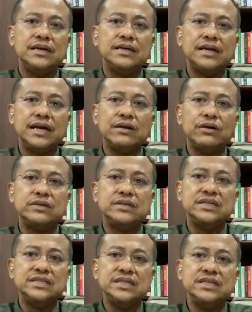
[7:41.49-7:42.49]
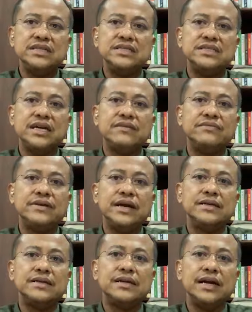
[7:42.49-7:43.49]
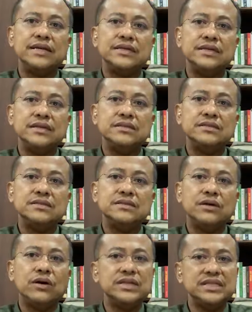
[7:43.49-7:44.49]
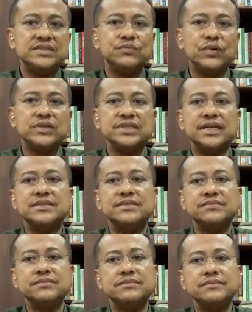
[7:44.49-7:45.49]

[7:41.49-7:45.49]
right on the decision itself, and the right on its process.